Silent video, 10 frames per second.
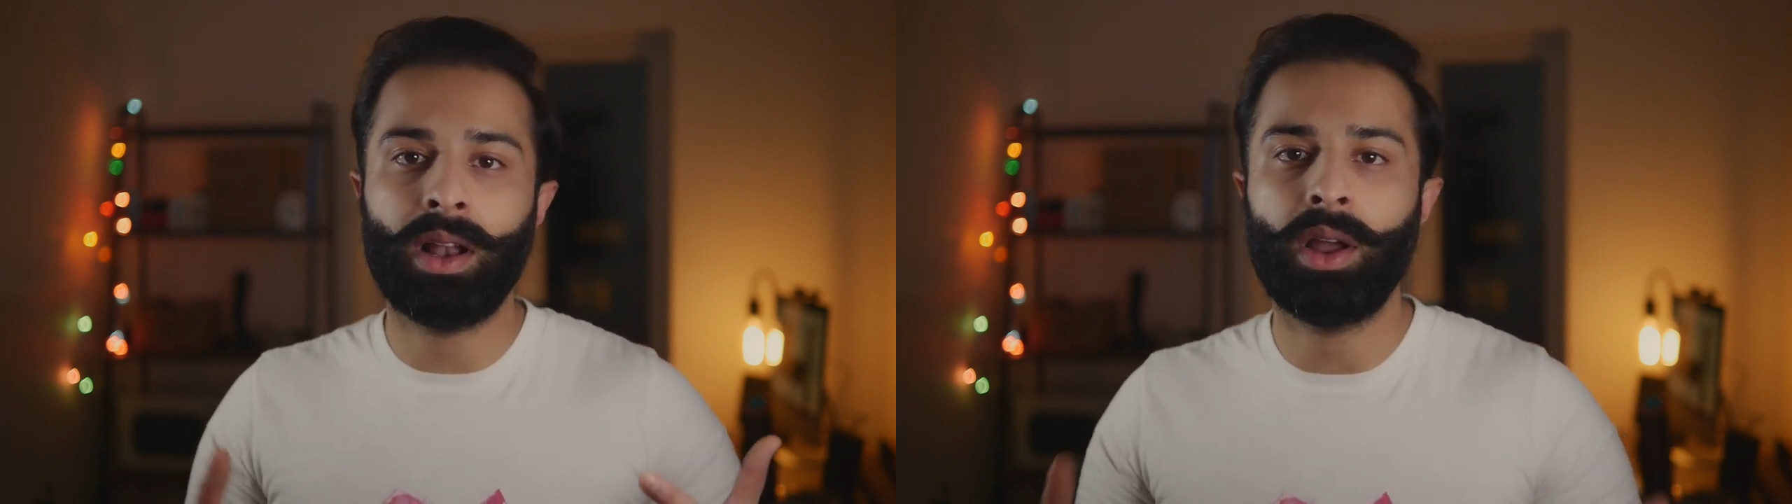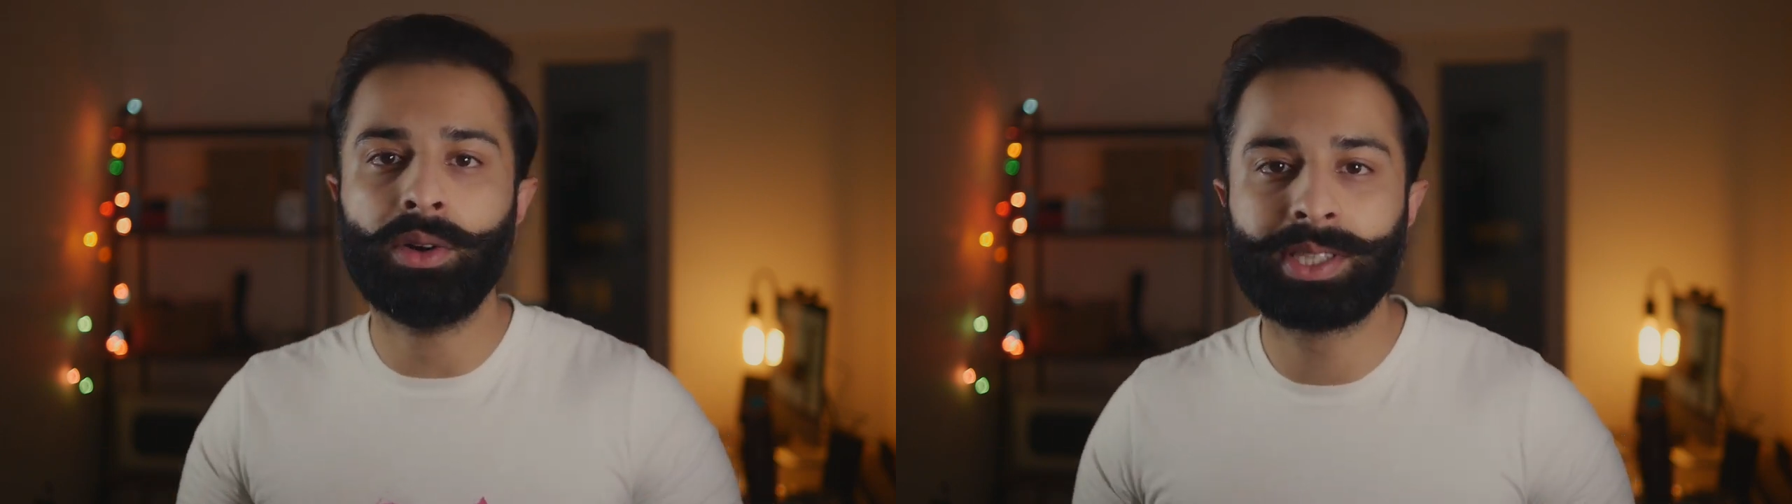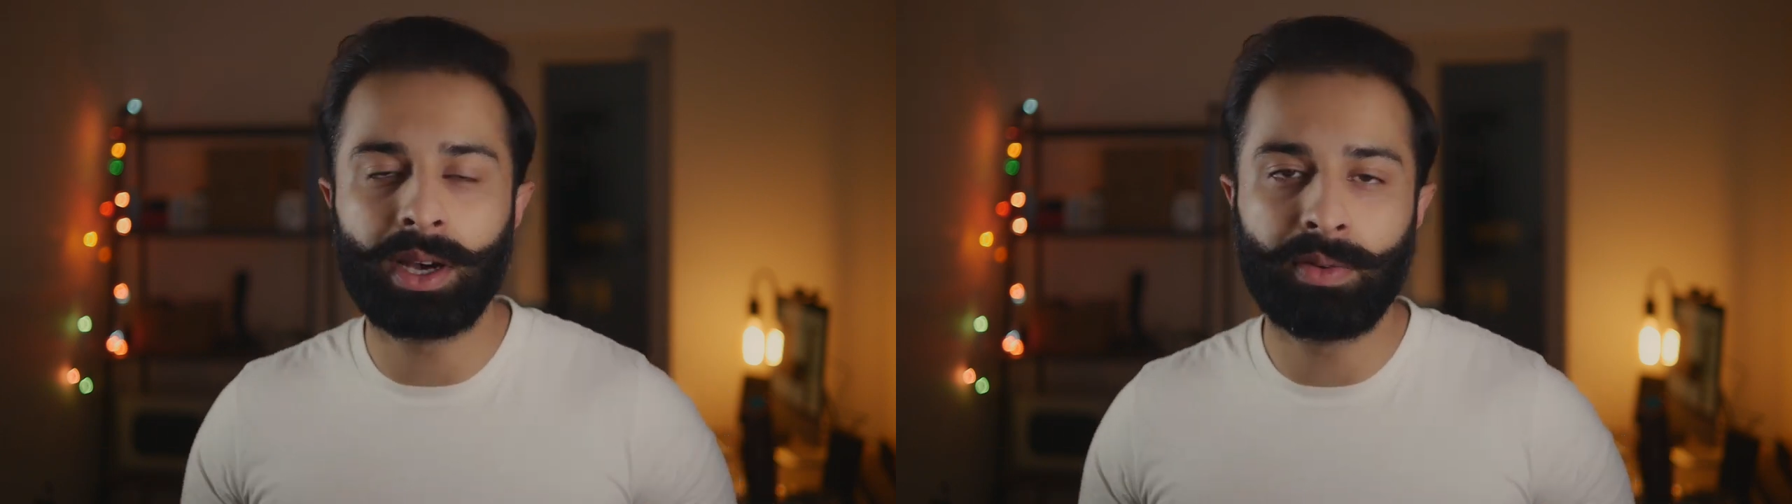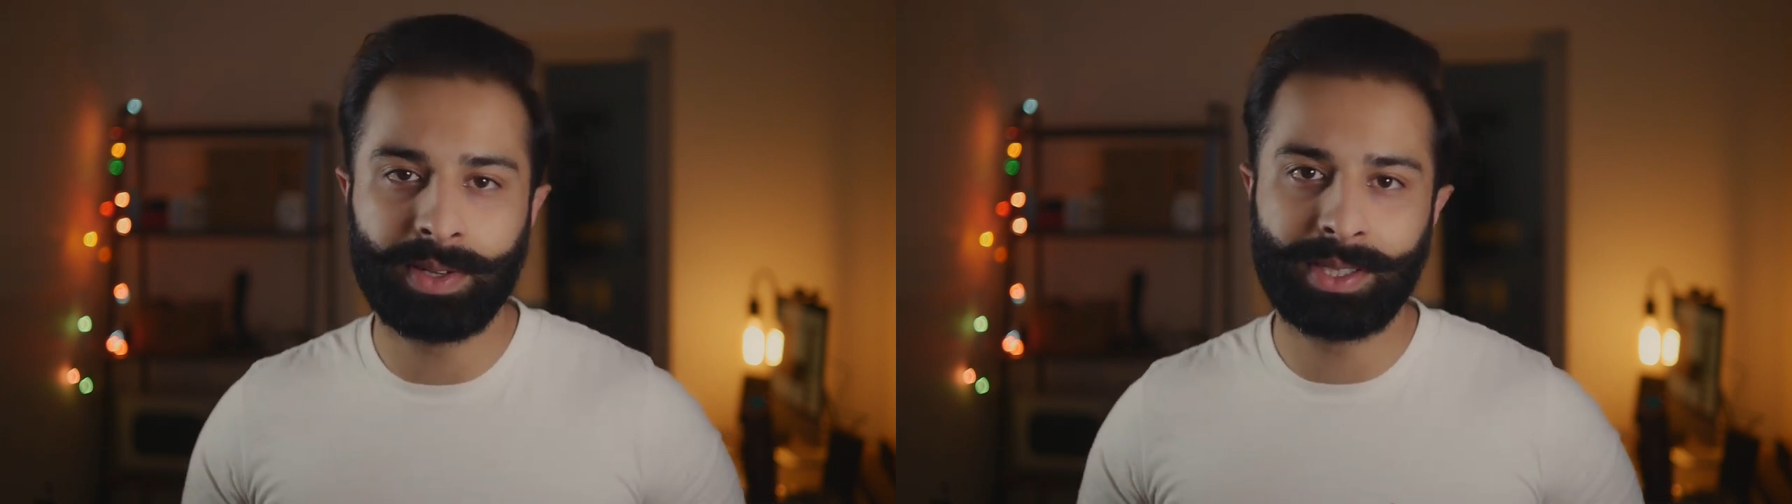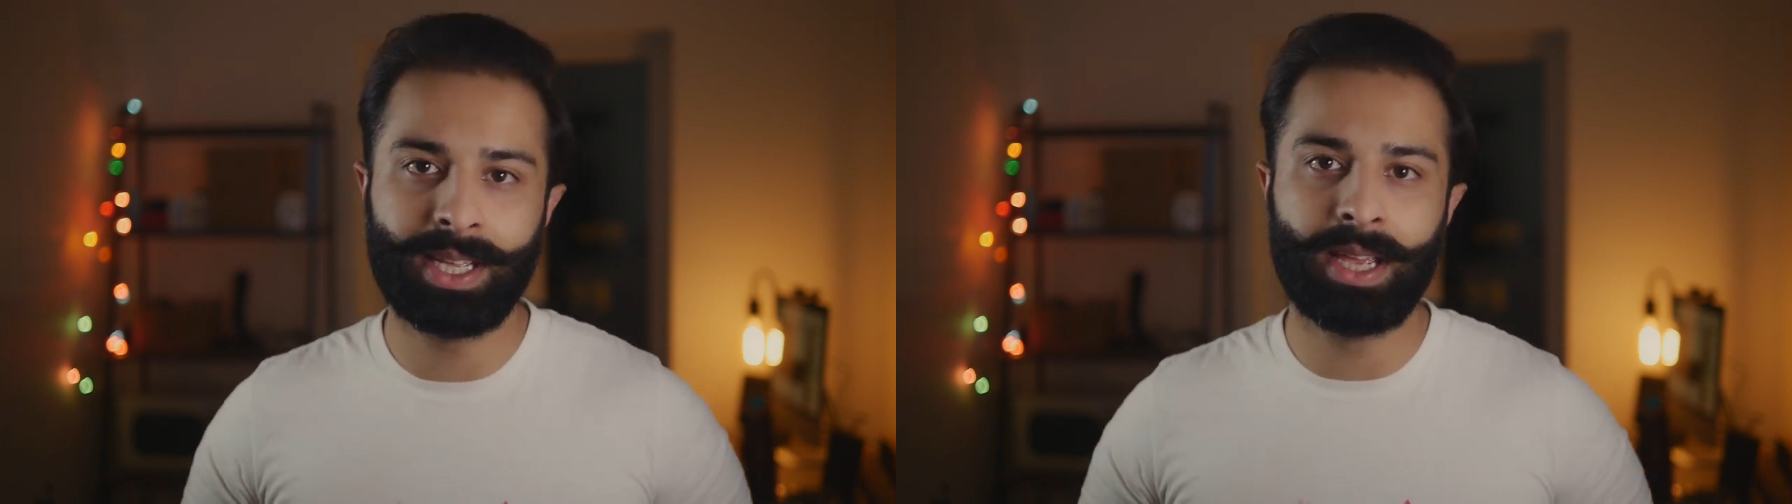low
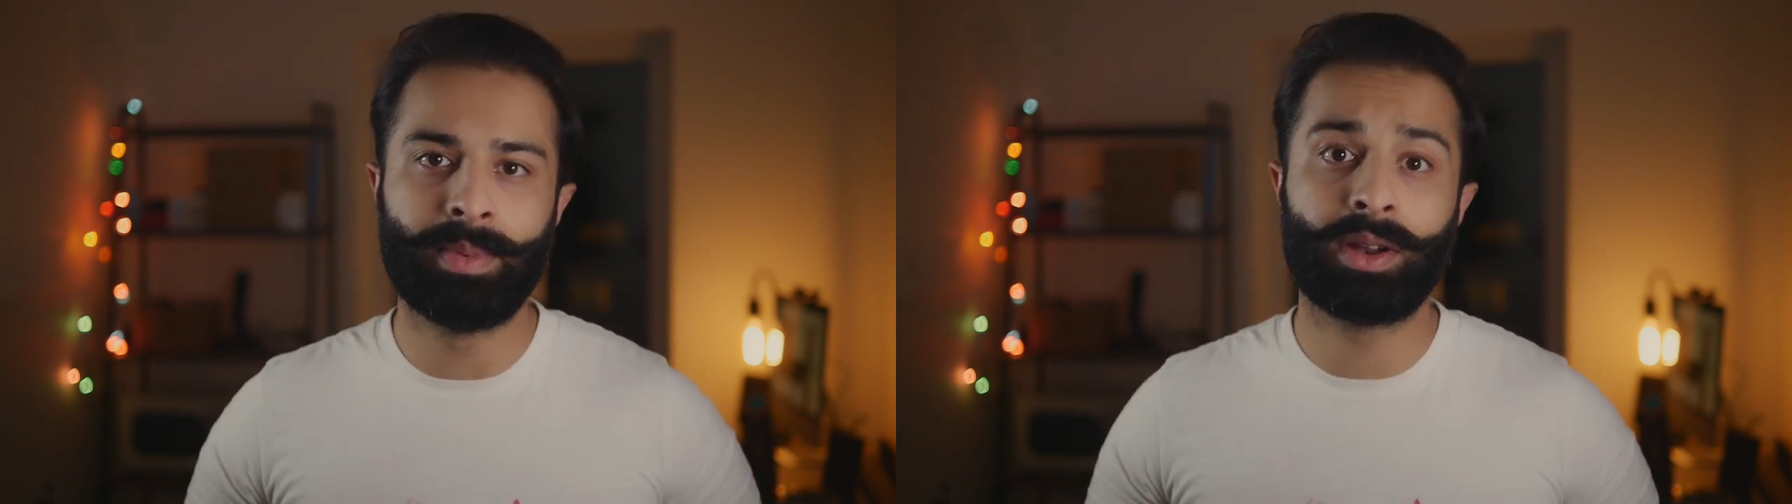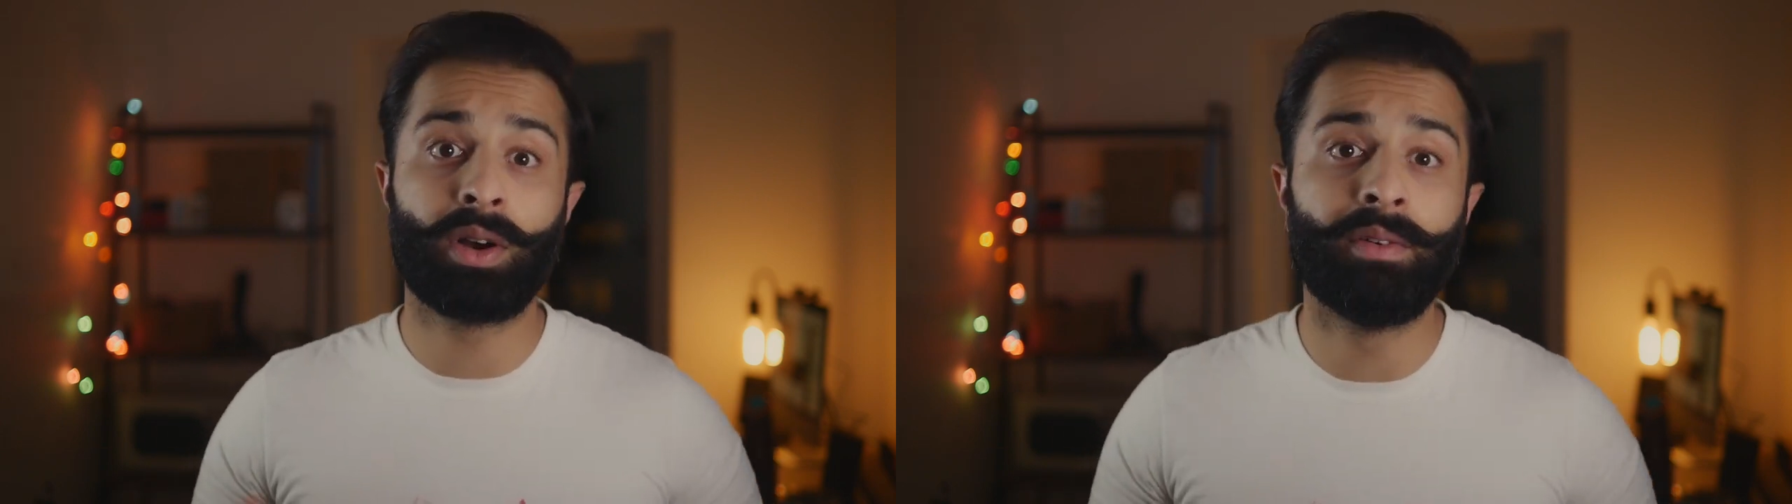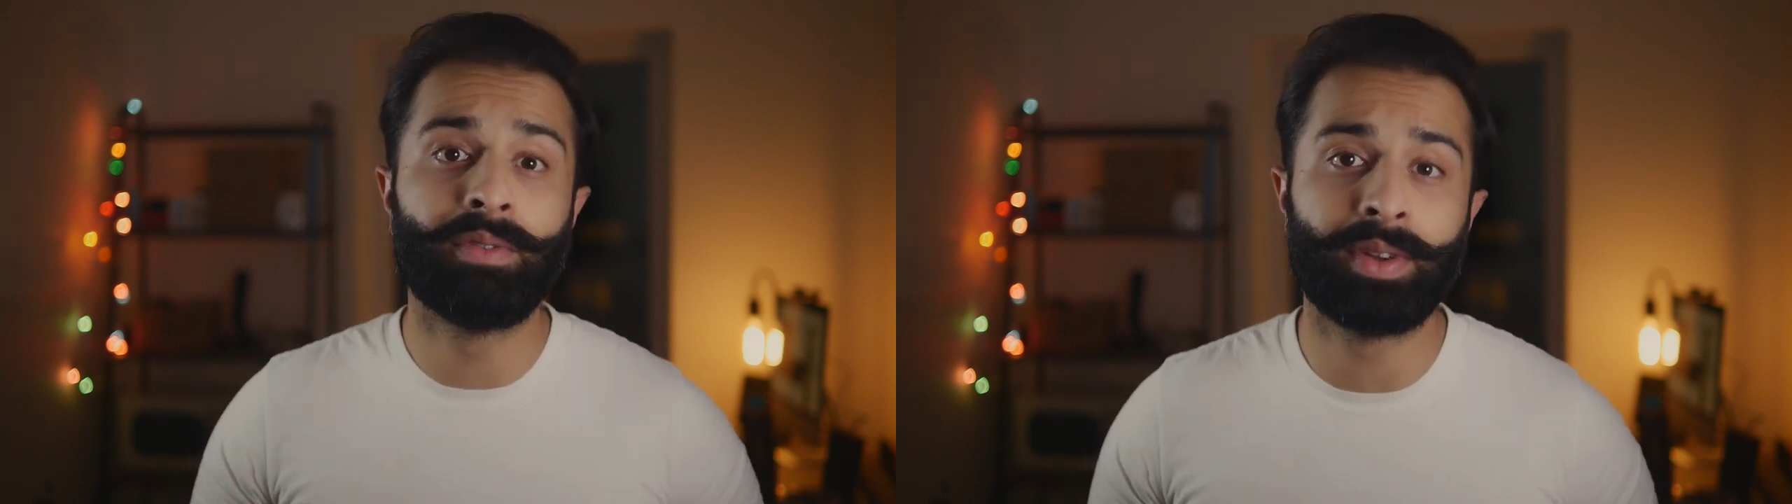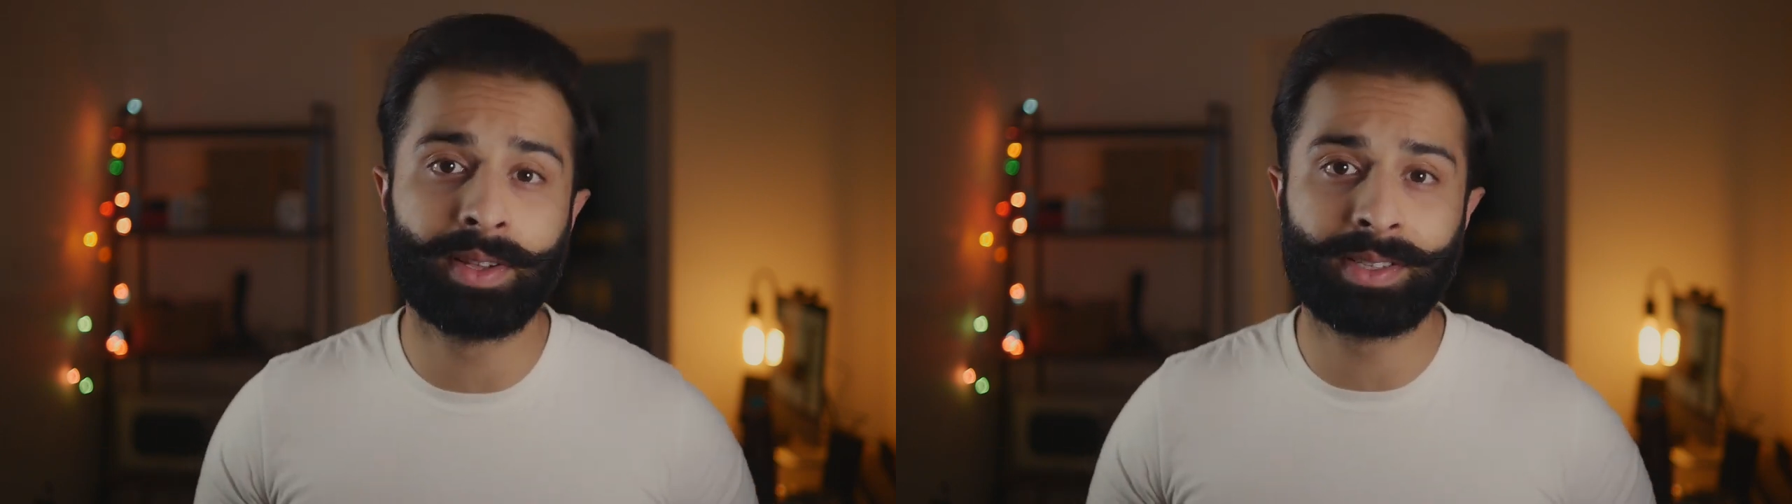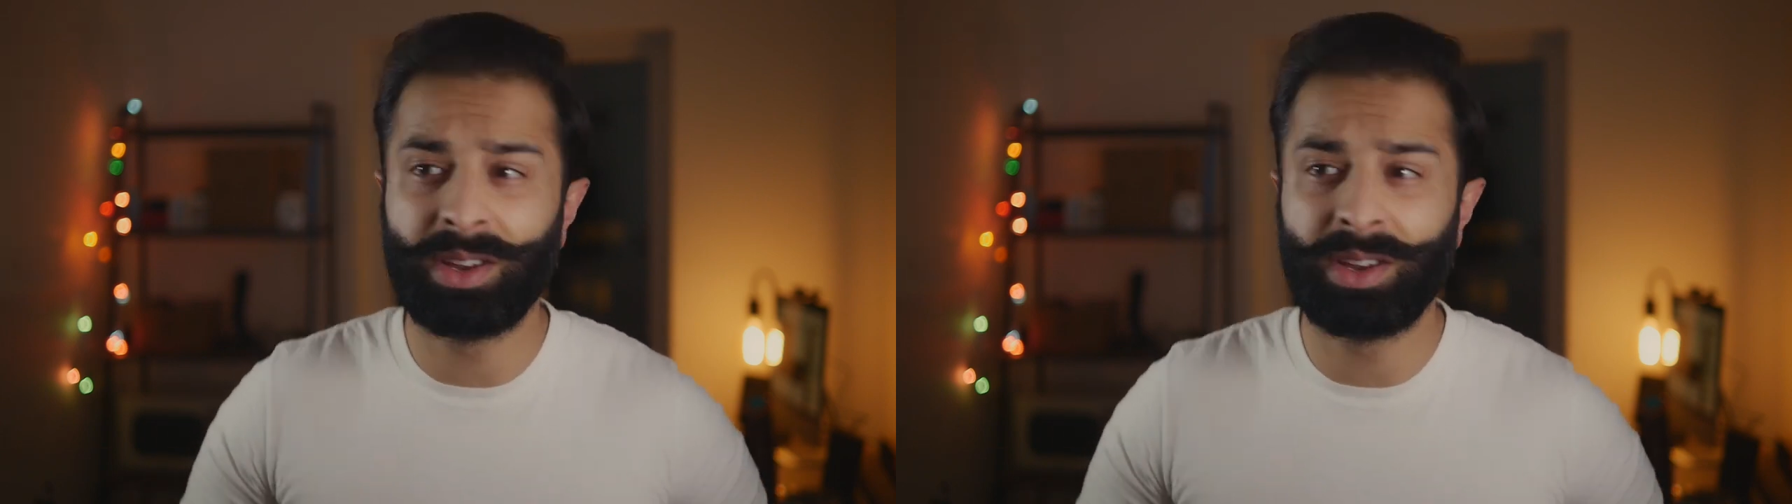self-esteem and confidence,